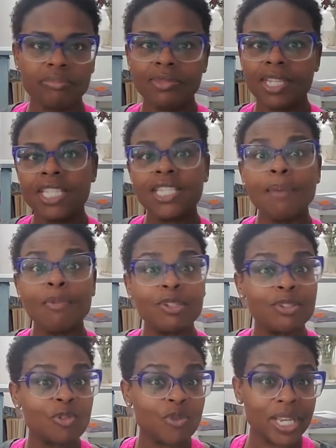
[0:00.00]
Summer
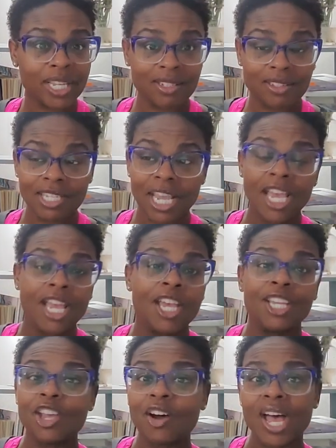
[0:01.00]
school ends.
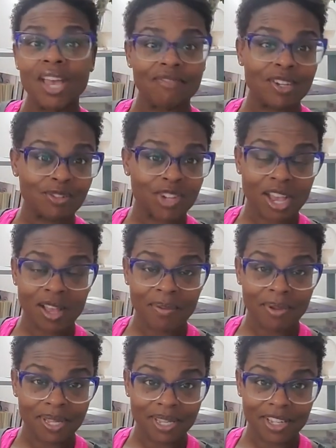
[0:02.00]
Y'all, I have no job.
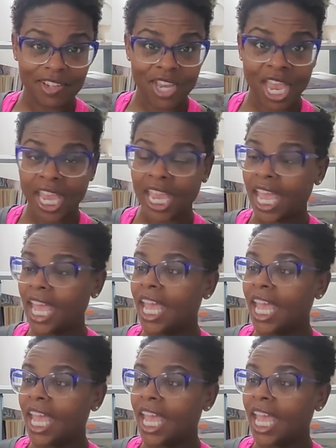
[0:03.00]
Okay.